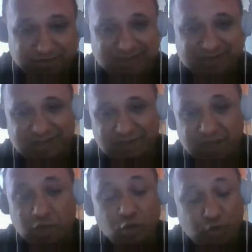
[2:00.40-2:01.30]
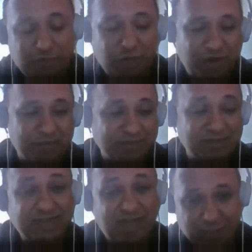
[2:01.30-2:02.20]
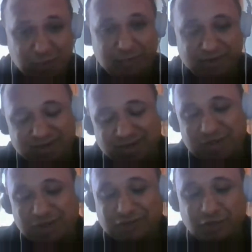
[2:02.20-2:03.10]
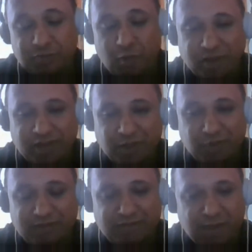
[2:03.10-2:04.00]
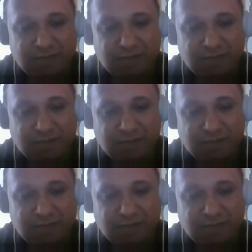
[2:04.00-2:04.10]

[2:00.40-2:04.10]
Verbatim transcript: business and we are known for our business acumen. So born into that